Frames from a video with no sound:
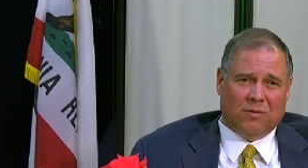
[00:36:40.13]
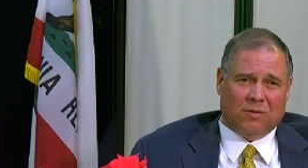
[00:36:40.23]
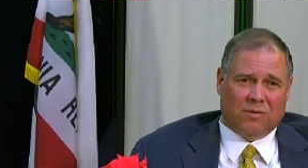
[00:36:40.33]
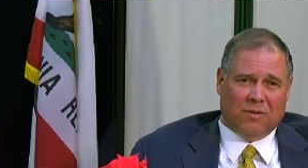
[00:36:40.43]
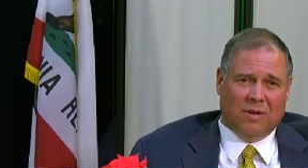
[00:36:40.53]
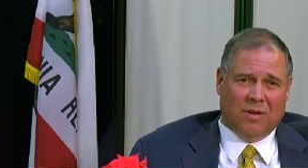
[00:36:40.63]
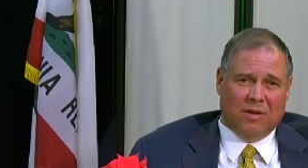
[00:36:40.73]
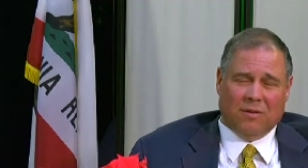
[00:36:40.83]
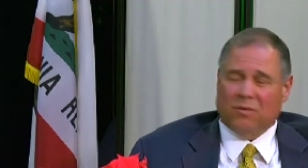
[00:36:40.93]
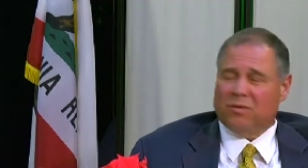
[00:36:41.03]
Those are
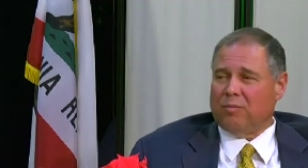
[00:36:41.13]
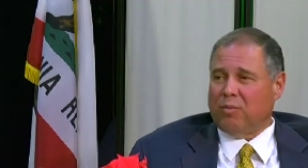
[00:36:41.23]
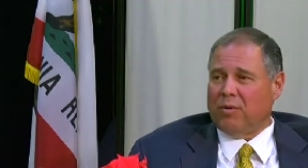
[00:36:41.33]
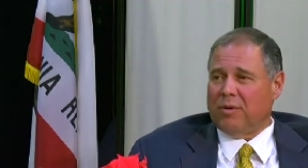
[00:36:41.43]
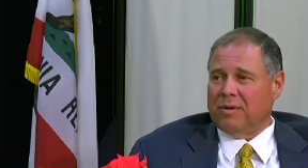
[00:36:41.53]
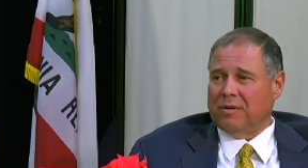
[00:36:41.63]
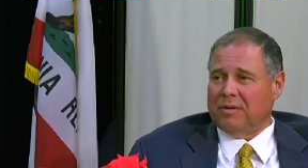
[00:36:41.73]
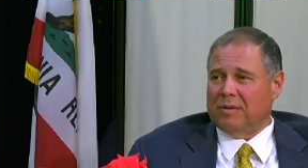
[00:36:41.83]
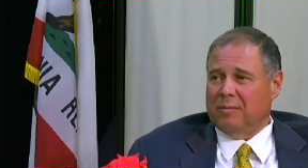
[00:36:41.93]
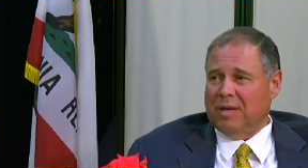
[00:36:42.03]
those are
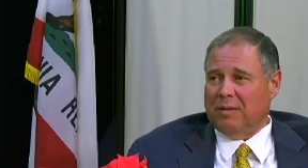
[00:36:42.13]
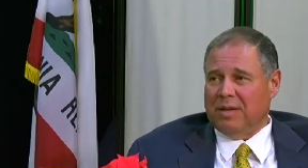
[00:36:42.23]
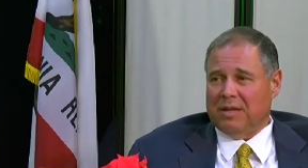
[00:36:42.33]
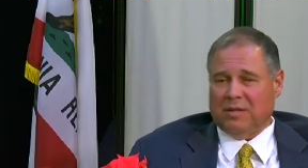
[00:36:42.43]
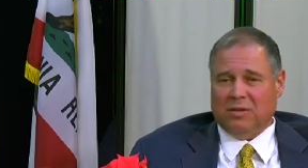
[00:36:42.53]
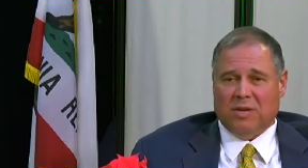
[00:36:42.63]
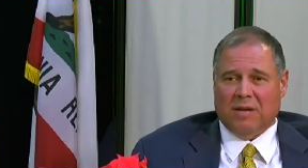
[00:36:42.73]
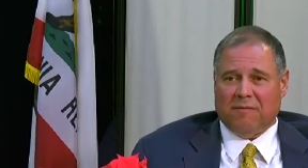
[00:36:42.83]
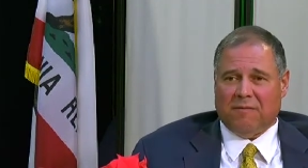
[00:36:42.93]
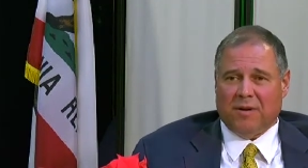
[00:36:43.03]
important to me because you
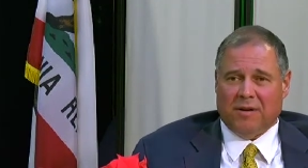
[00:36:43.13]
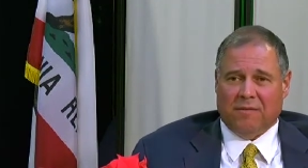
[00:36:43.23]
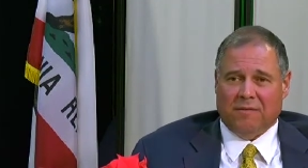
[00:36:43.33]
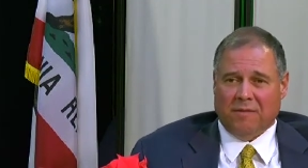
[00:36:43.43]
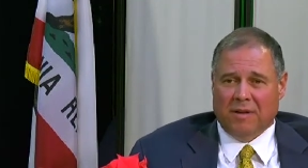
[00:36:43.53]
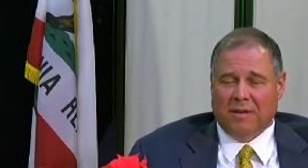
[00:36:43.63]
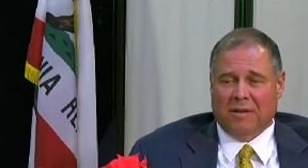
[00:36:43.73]
get in front of